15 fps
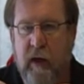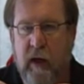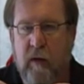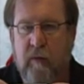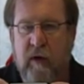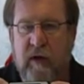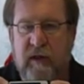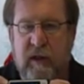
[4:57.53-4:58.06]

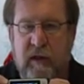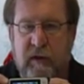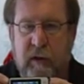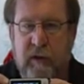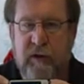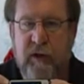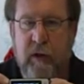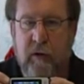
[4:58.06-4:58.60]
that because
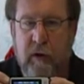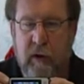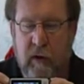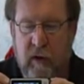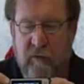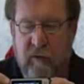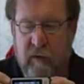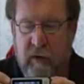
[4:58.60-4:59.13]
that's
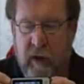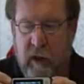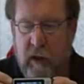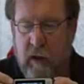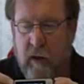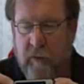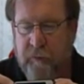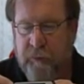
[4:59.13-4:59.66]
engineering level
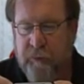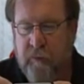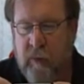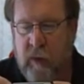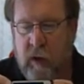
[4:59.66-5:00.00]
data,